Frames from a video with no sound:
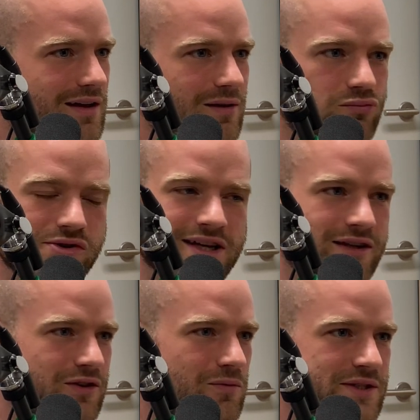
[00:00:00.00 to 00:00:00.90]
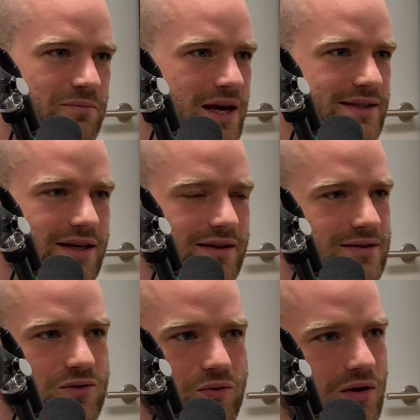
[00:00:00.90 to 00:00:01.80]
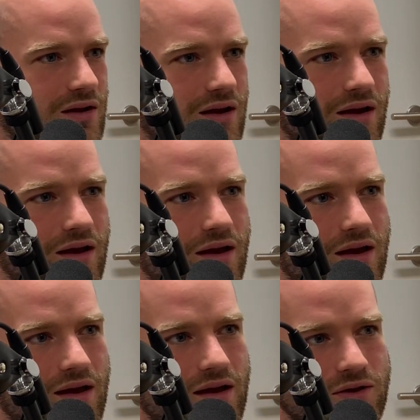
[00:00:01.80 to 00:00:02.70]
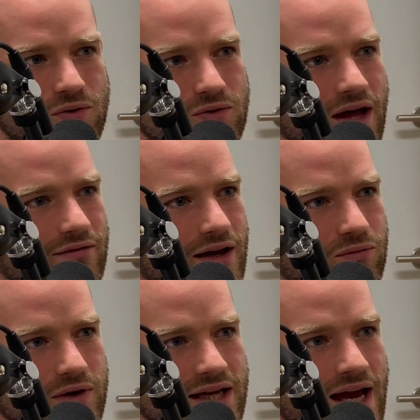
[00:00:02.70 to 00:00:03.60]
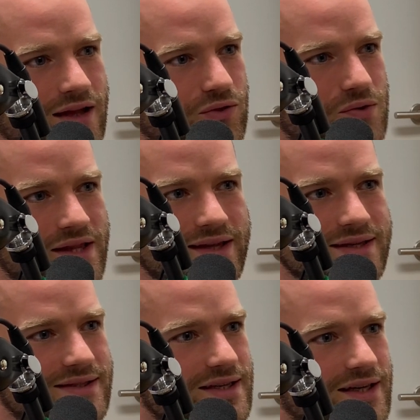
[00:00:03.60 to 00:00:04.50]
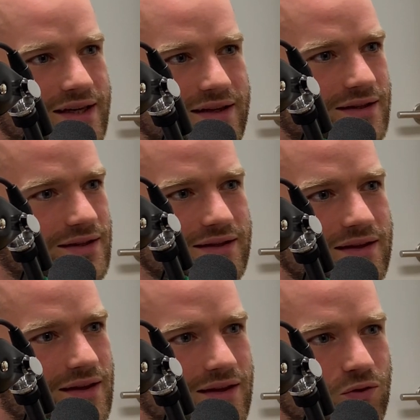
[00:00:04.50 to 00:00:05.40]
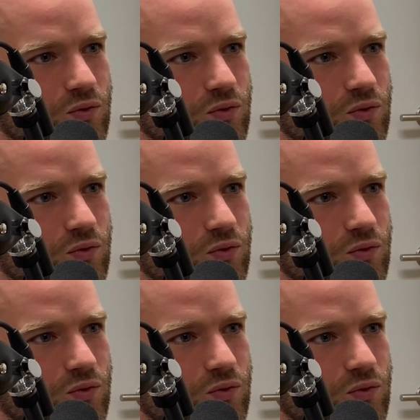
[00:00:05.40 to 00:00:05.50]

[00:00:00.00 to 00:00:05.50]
Protractor was amazing. So you could have like really end-to-end testing and do